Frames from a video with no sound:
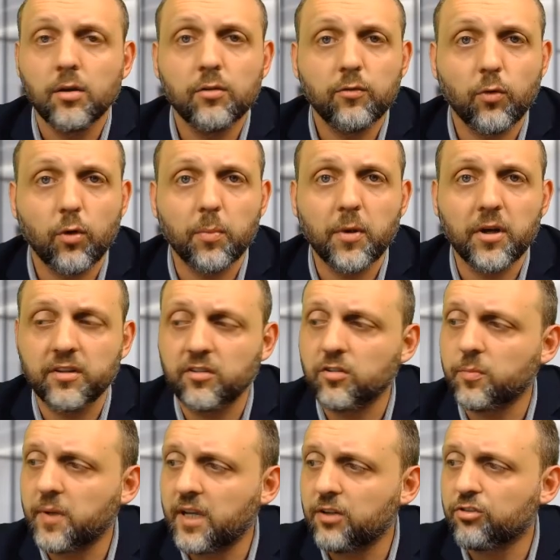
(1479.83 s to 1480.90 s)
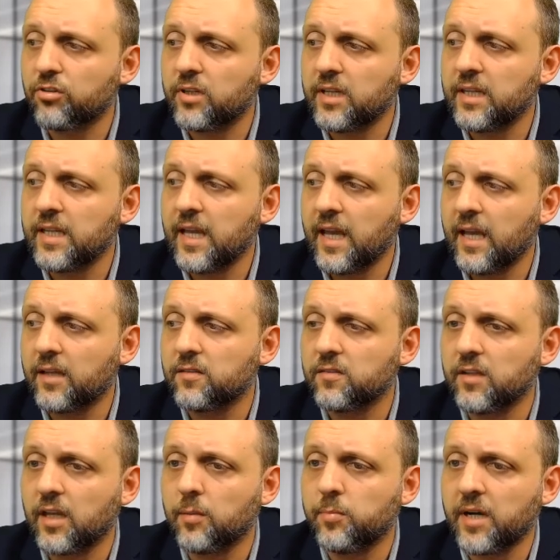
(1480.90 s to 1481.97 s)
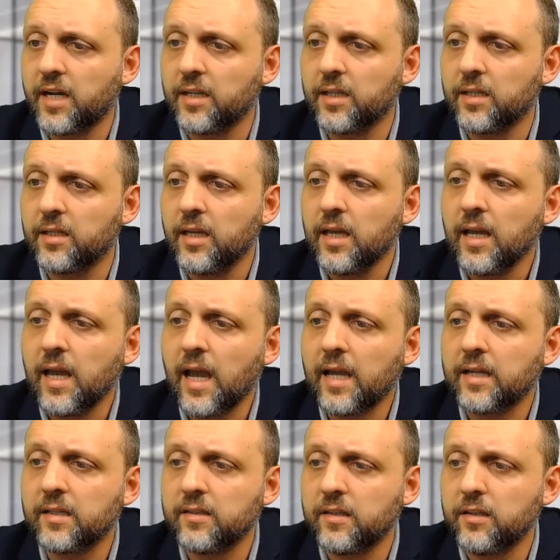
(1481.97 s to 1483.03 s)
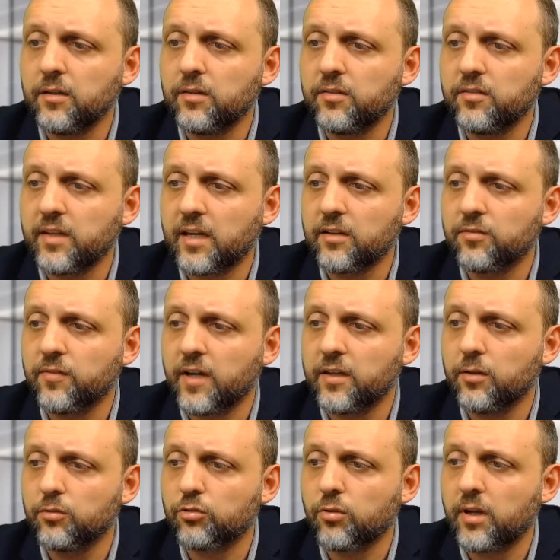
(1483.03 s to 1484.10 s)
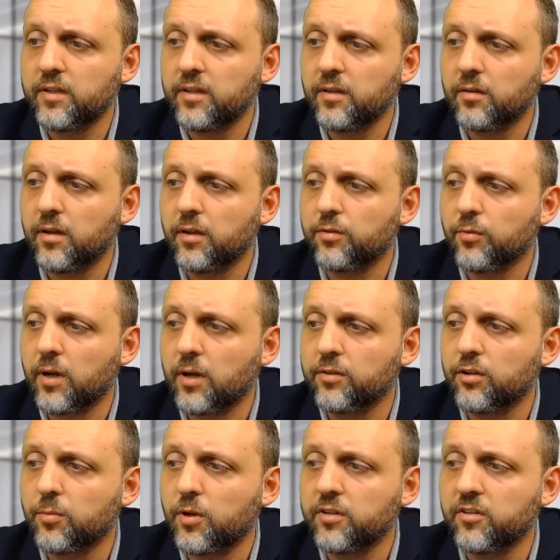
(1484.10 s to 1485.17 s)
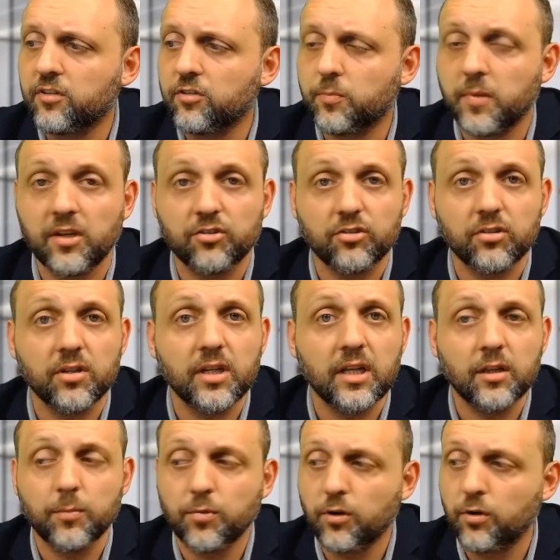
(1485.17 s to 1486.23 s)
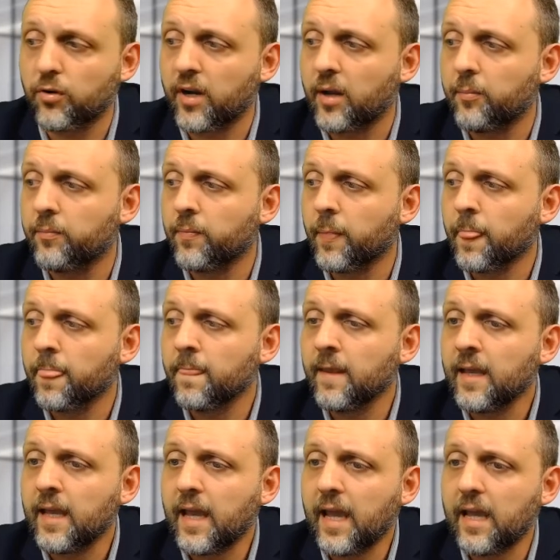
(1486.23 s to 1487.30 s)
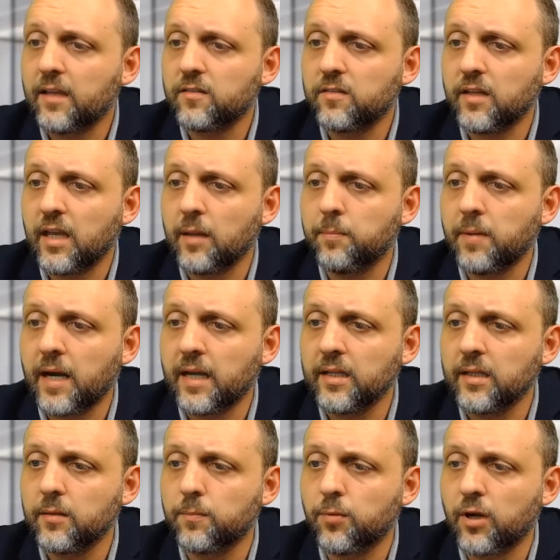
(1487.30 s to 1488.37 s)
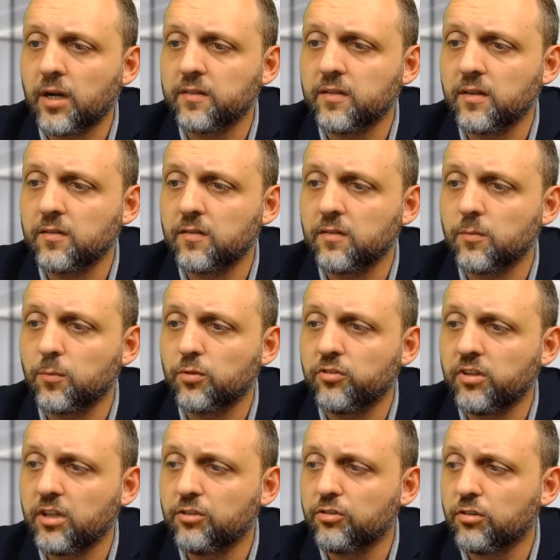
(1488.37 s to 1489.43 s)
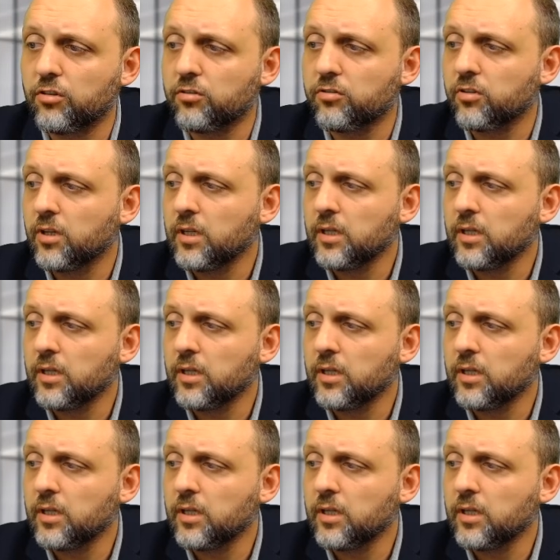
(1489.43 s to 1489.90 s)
for participation in the ASCA pilot and continue to satisfy those criteria throughout their participation in the program. ASCA pilot processes and procedures